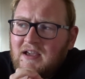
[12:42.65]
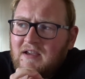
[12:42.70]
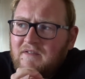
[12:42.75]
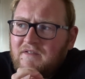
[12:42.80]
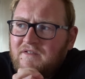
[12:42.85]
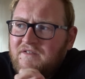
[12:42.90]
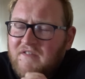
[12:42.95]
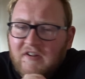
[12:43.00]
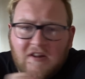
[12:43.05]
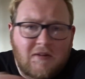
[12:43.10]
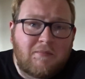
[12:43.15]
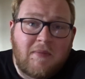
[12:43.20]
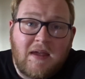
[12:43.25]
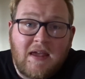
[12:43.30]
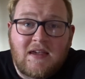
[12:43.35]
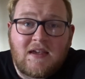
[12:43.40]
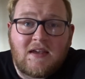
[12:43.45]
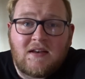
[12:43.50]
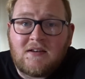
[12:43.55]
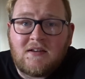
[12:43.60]

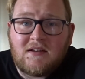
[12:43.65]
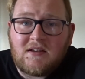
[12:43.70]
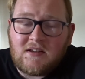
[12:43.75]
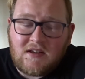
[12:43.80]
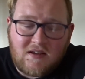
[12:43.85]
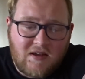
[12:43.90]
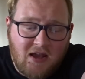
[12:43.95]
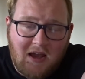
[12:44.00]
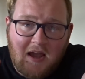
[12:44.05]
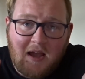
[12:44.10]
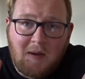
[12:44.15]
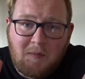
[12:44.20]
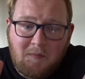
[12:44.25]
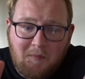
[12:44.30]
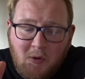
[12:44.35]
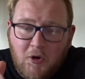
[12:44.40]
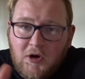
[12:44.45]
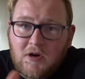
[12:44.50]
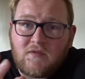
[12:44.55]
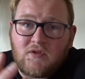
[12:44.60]
filmmaking
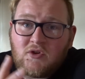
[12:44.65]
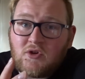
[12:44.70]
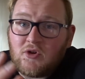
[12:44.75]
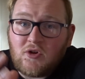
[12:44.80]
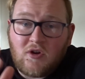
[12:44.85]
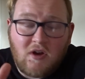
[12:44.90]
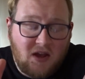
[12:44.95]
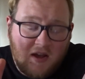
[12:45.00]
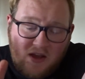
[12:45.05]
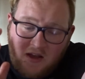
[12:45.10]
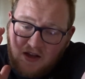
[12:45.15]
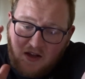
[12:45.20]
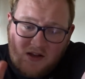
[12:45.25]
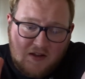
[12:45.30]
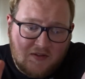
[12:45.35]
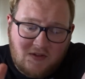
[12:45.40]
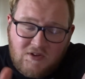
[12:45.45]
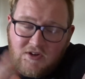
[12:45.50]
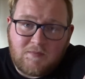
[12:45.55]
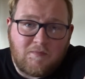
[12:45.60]
point of view,
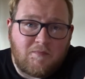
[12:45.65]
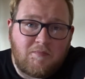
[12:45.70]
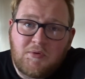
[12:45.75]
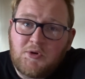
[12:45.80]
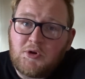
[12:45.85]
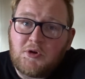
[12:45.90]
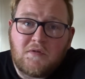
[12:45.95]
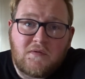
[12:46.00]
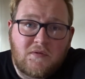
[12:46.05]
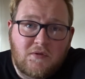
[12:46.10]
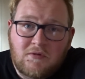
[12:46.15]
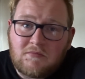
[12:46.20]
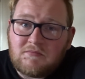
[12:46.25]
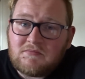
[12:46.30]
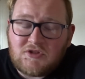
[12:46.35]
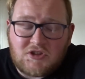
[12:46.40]
they're beautiful.